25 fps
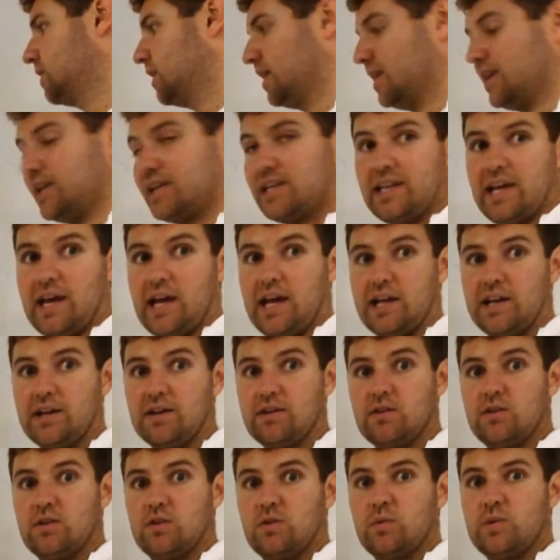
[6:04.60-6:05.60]
And
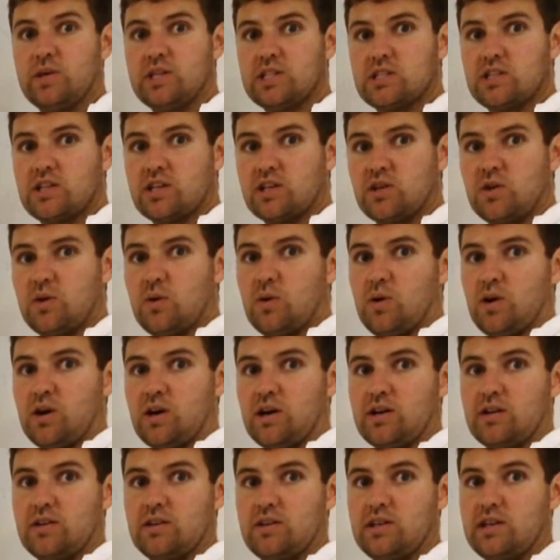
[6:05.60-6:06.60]
again, we just
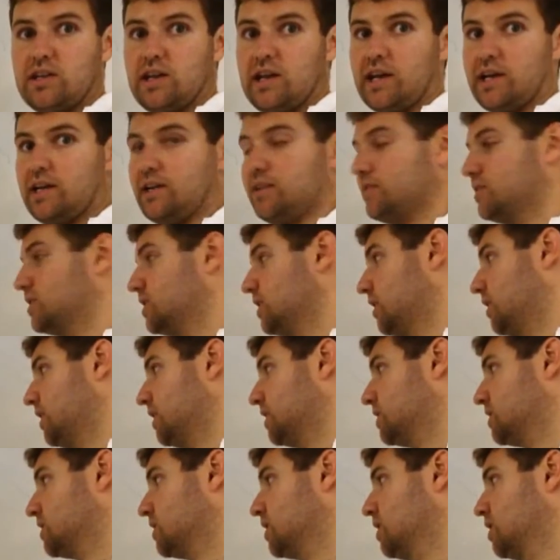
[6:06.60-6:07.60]
ignore the negative
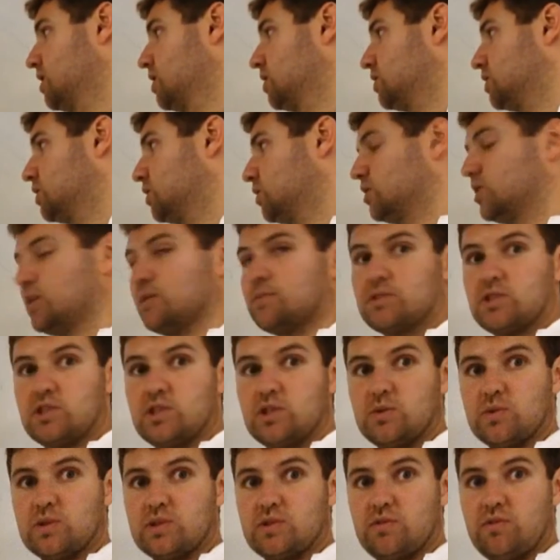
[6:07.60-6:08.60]
signs. 2 times
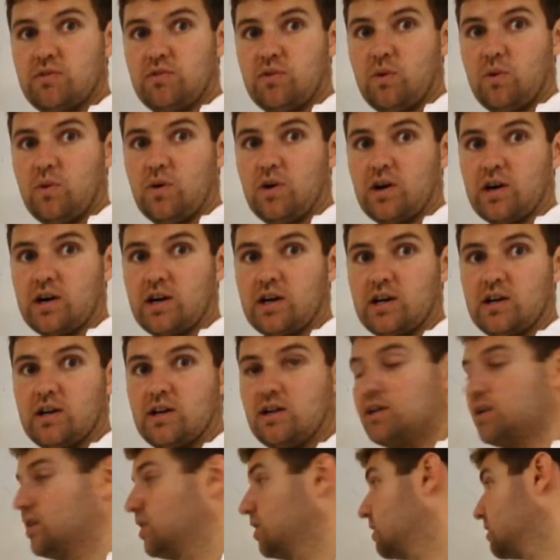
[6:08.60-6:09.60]
2 is 4,
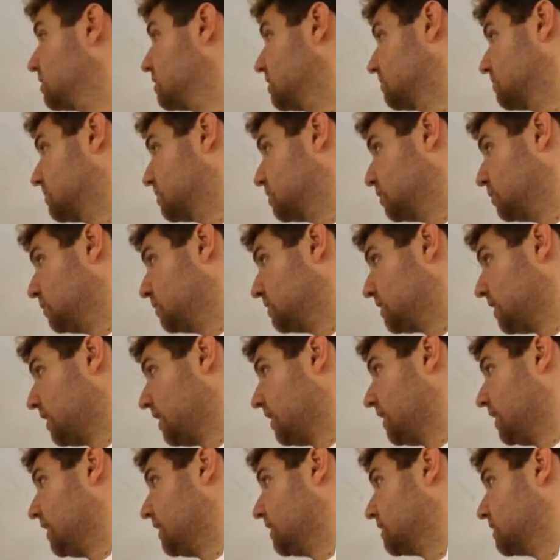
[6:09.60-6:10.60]
times 2 is
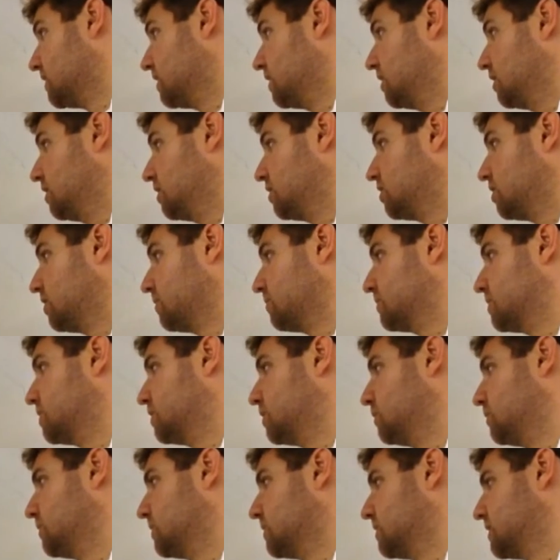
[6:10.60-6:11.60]
8, times
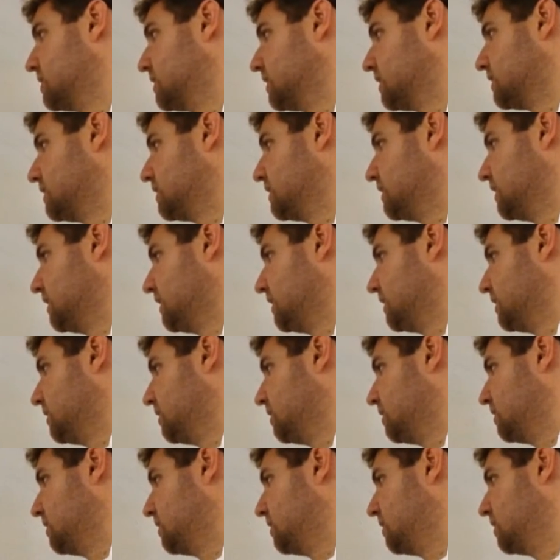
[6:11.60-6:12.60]
2 is 16.
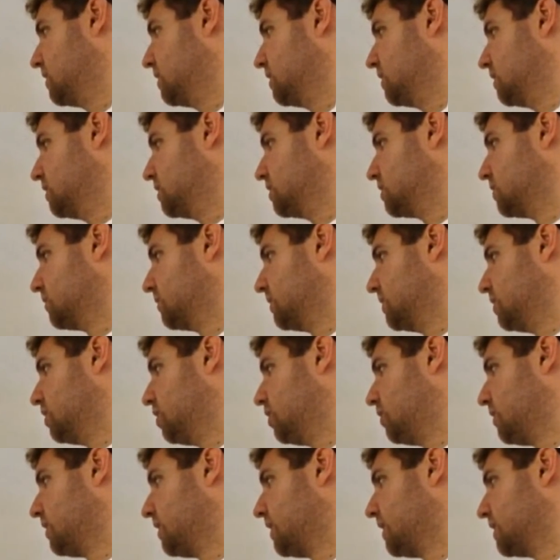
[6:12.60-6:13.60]
So we
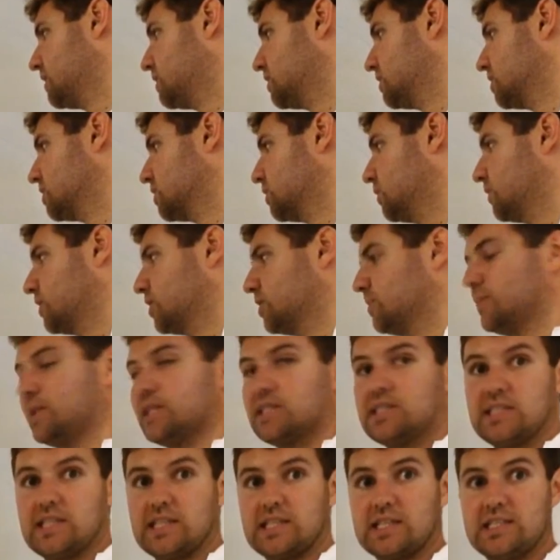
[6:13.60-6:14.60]
know our answer is going to be
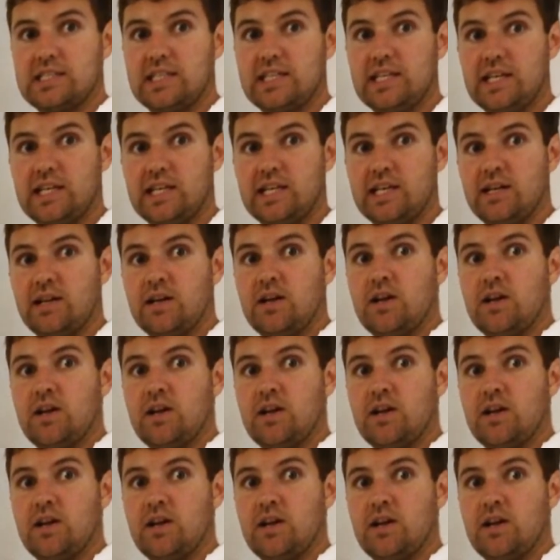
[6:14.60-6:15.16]
16.